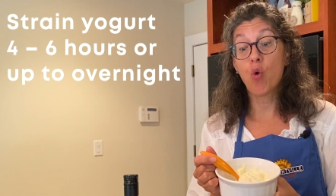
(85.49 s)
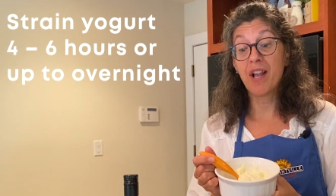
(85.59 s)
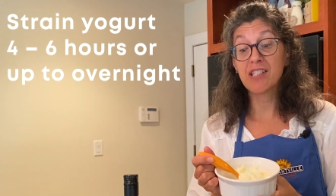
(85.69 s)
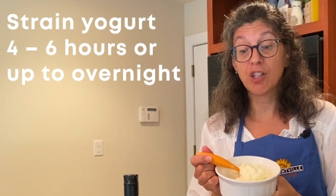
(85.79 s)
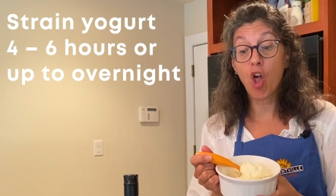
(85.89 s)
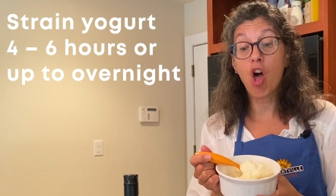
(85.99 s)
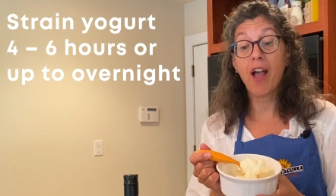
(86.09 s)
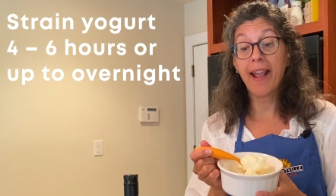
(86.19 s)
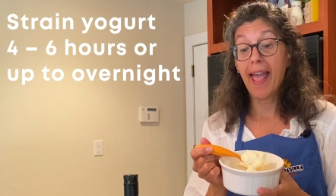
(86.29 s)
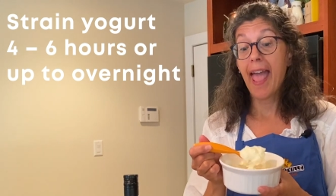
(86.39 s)
or as
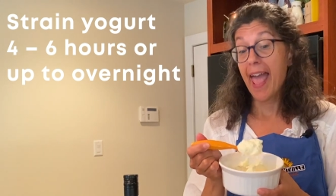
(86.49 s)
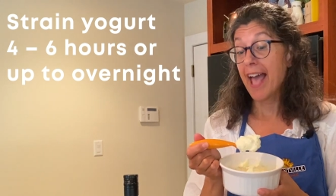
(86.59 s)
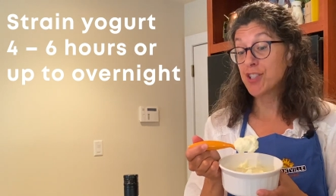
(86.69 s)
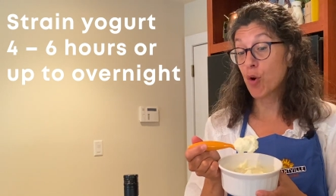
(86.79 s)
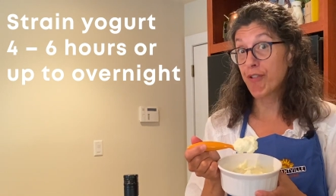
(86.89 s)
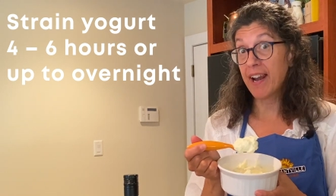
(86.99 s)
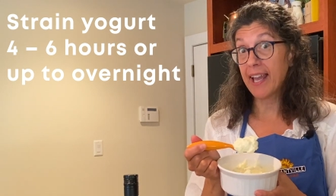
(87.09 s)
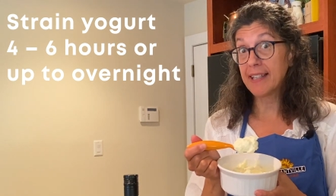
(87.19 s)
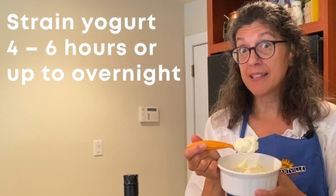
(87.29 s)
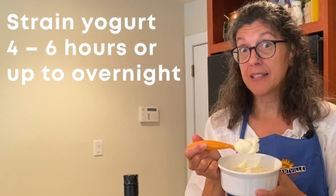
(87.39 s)
long as
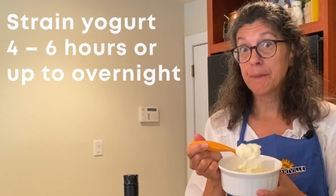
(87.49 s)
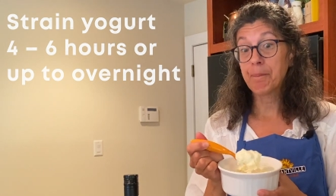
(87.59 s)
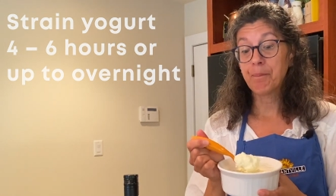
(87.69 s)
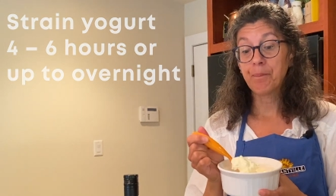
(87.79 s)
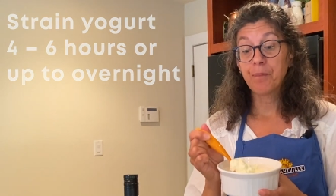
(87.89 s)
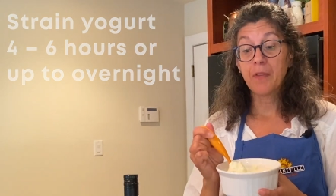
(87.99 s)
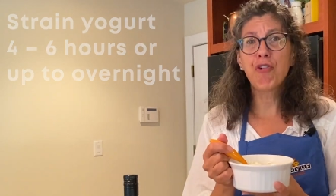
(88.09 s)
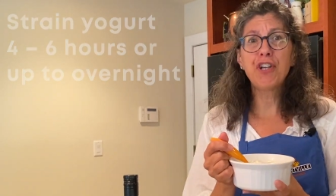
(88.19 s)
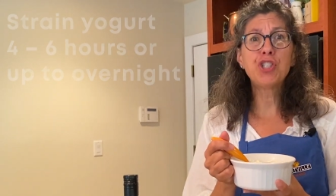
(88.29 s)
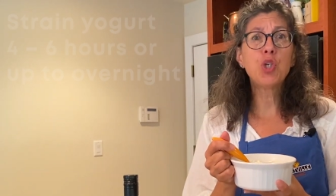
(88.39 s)
overnight.
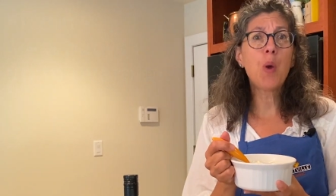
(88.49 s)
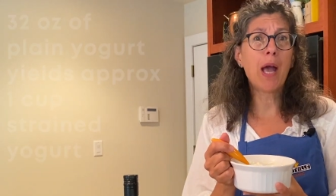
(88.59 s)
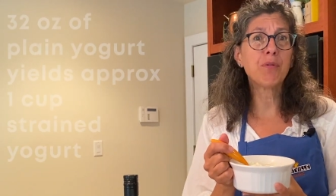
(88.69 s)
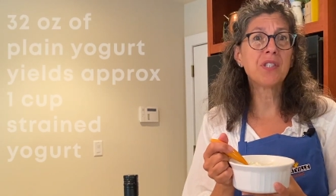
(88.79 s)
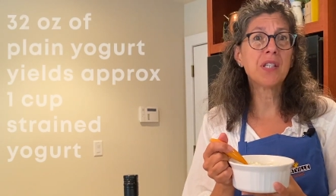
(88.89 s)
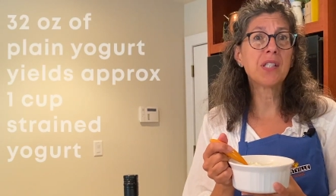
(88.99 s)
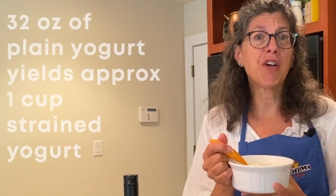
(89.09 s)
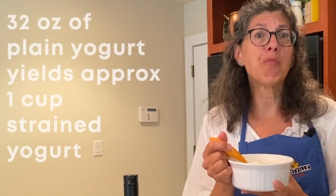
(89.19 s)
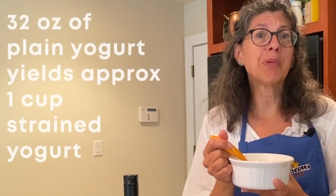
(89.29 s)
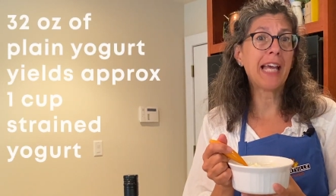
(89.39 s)
32 ounces
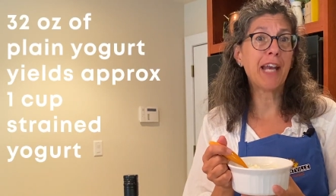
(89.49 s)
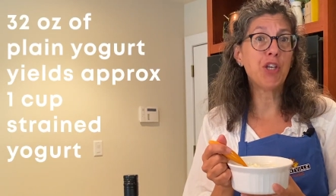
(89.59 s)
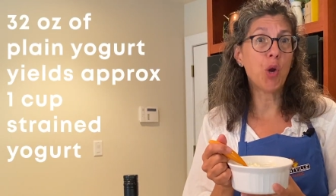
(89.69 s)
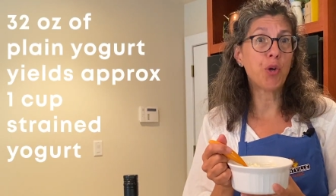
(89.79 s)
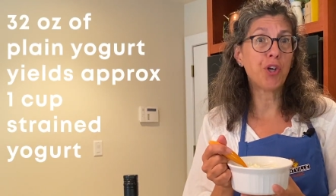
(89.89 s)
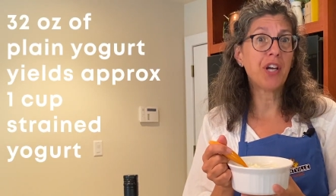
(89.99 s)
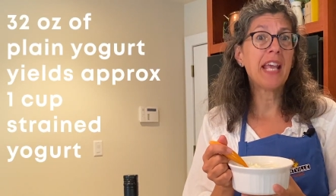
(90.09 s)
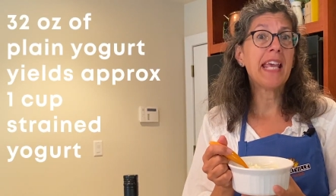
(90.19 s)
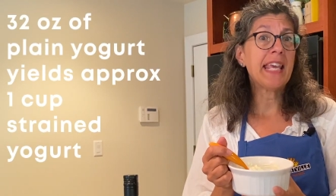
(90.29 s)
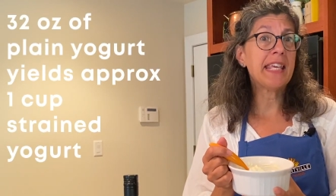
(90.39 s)
of plain yogurt
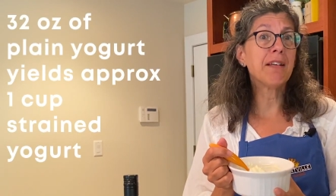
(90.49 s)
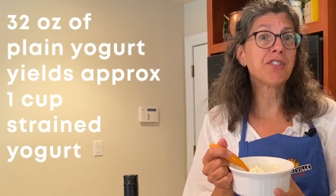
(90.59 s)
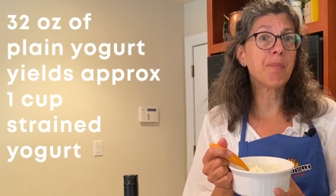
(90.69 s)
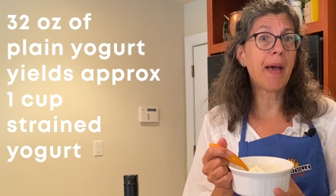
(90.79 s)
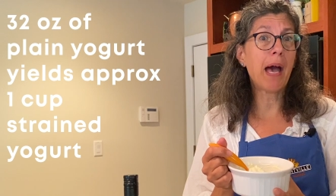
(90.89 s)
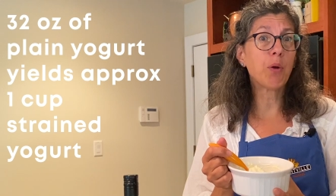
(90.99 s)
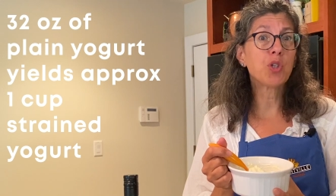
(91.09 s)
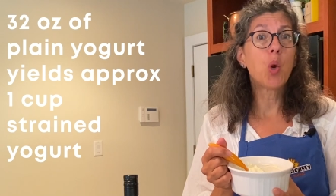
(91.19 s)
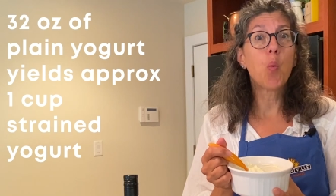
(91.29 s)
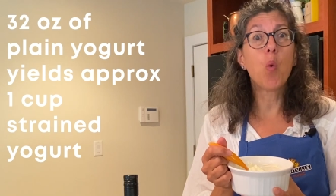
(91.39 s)
yields
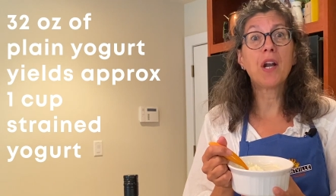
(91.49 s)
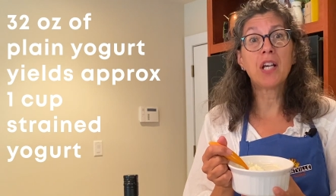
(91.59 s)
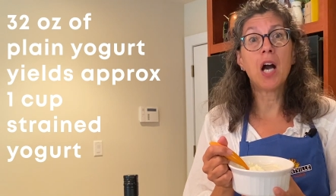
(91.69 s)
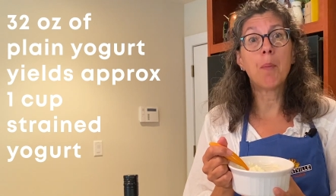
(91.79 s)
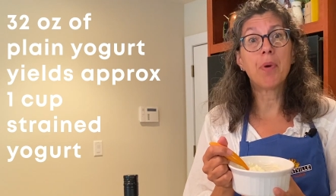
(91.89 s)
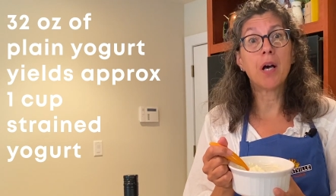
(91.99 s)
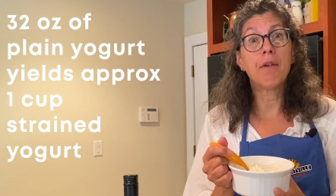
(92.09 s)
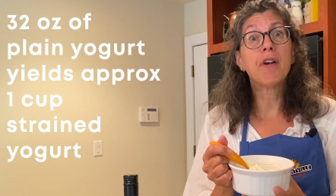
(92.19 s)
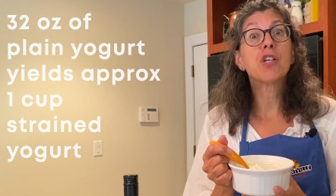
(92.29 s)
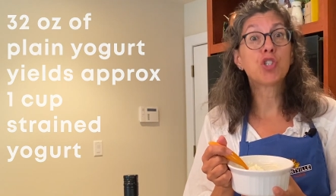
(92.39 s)
about 1 cup
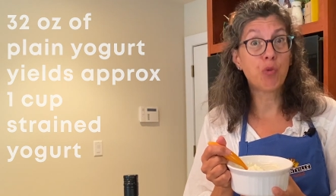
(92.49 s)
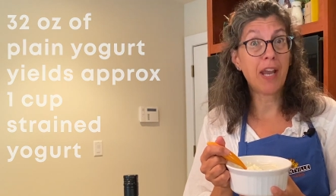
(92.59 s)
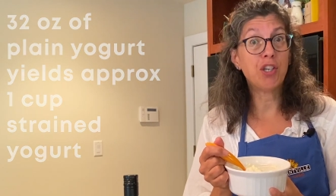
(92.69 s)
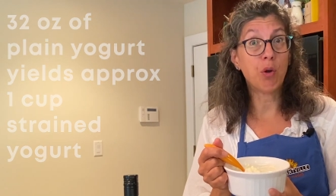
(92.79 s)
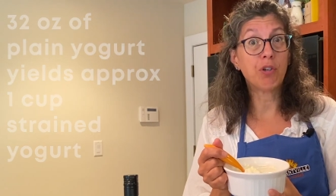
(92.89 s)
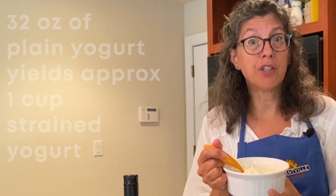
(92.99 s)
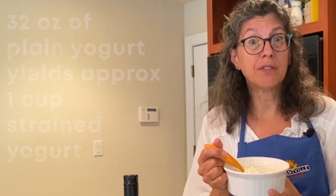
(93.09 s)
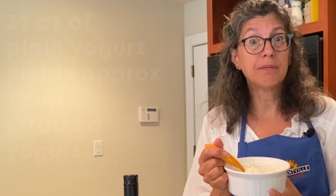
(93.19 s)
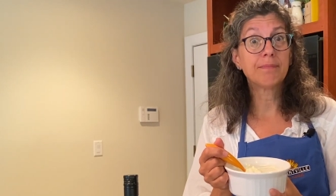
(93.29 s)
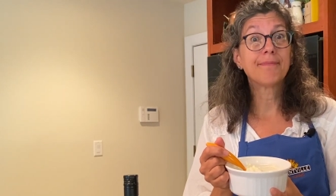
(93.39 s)
of strained yogurt.